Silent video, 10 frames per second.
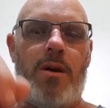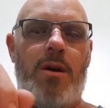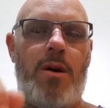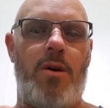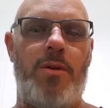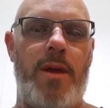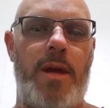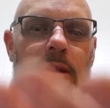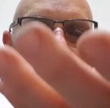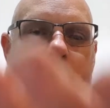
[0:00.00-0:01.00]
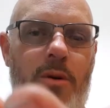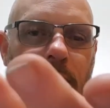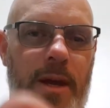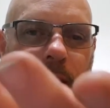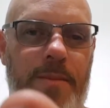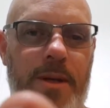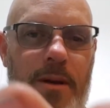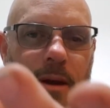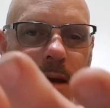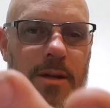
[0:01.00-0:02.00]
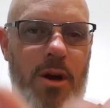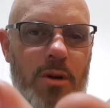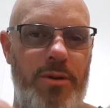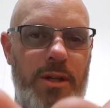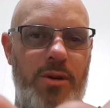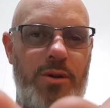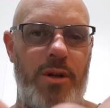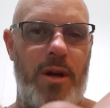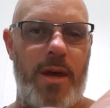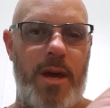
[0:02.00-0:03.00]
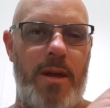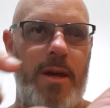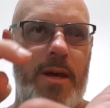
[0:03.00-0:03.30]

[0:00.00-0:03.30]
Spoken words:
holding that cup, holding that saucer like that,